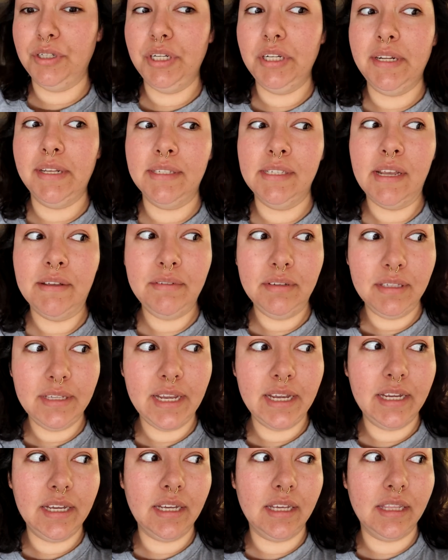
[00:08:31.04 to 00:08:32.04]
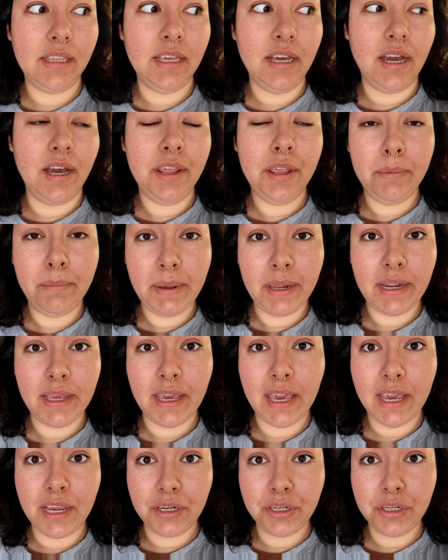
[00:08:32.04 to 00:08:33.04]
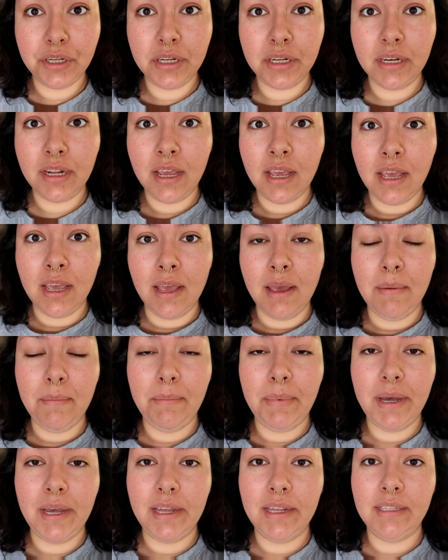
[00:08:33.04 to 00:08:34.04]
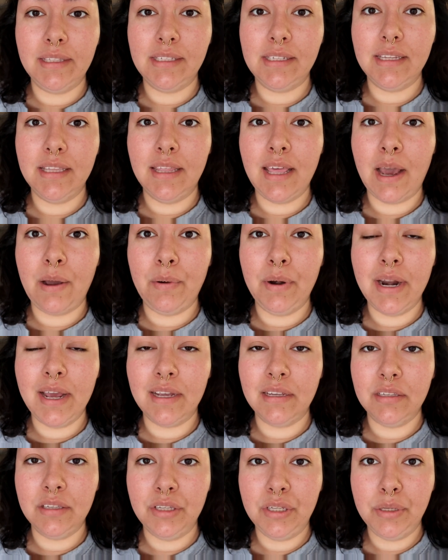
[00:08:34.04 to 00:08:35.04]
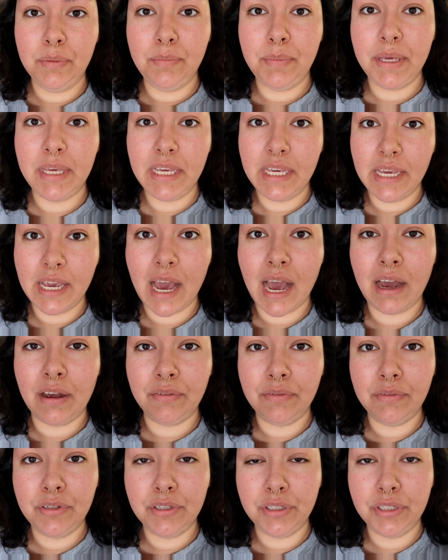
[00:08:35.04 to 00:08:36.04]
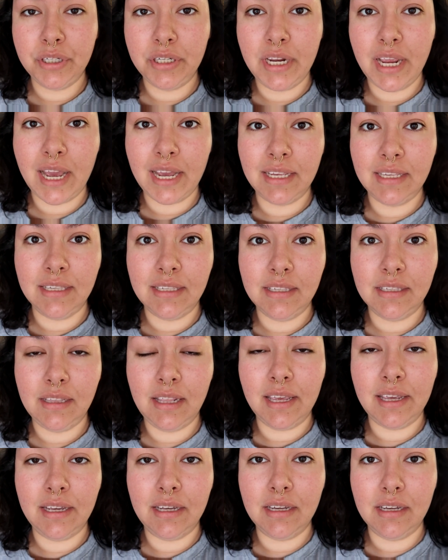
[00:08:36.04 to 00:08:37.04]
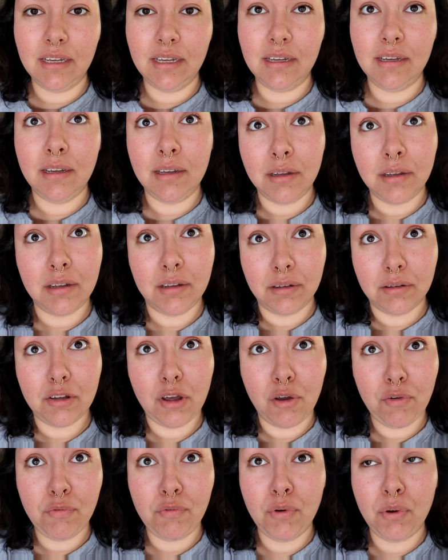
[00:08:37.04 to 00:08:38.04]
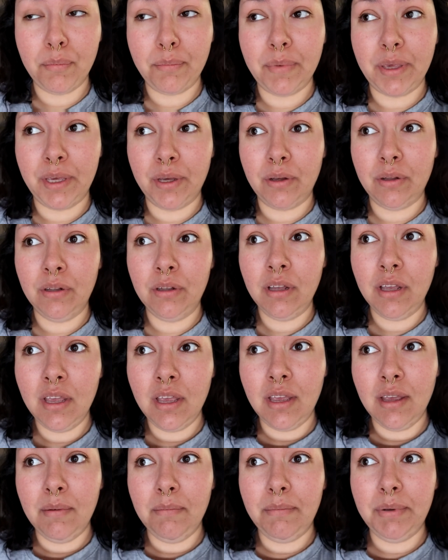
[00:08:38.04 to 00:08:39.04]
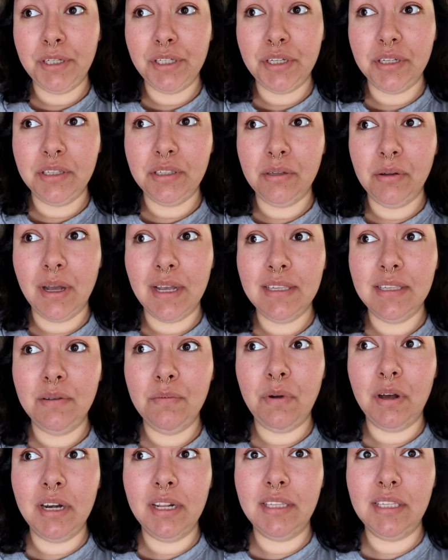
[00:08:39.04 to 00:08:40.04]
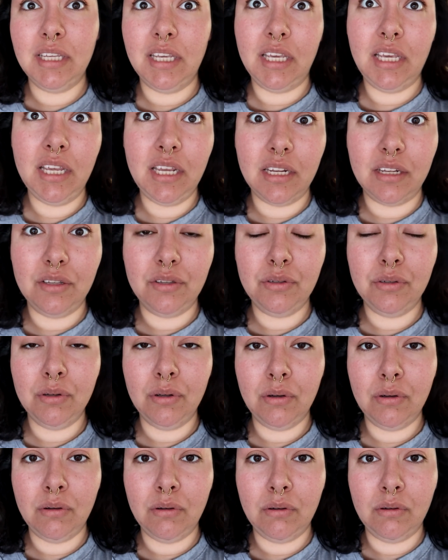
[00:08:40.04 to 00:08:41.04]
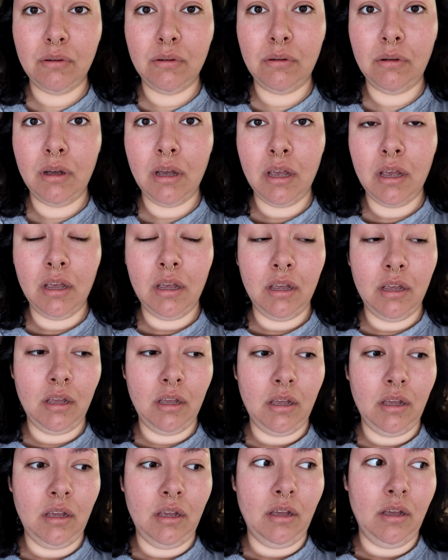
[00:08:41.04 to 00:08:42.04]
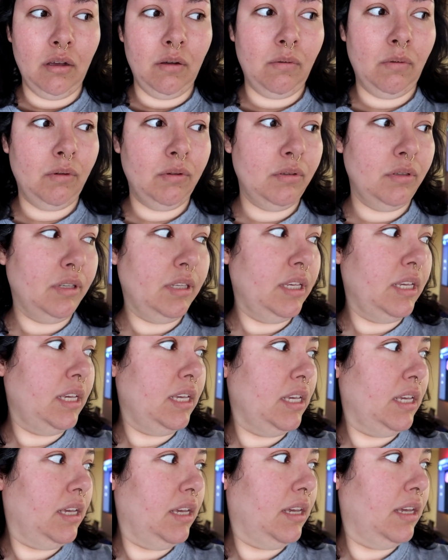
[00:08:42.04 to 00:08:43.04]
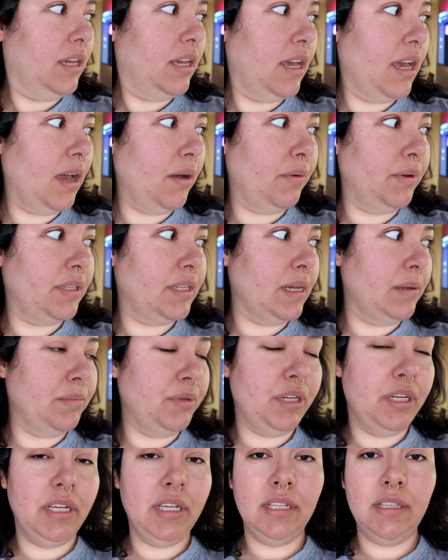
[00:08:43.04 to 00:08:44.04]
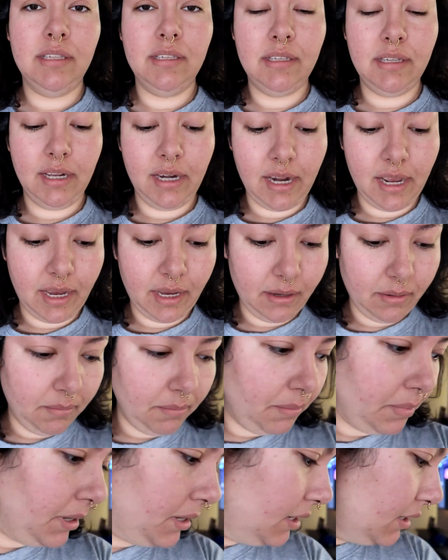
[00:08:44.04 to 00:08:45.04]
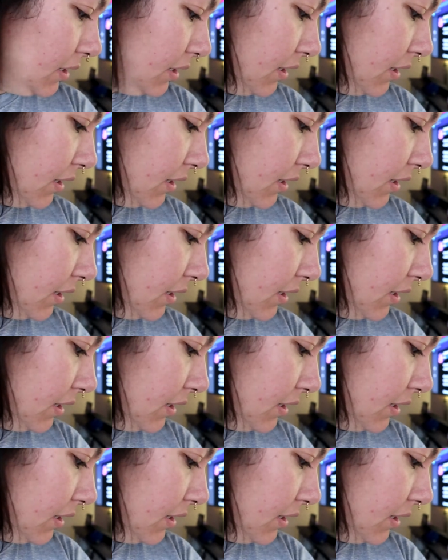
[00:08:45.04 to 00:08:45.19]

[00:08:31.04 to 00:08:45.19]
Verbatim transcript: She does have to take the other medication but that one has to be after she has like a, a full meal but she still hasn't wanted to eat so we'll see how what time she eats today but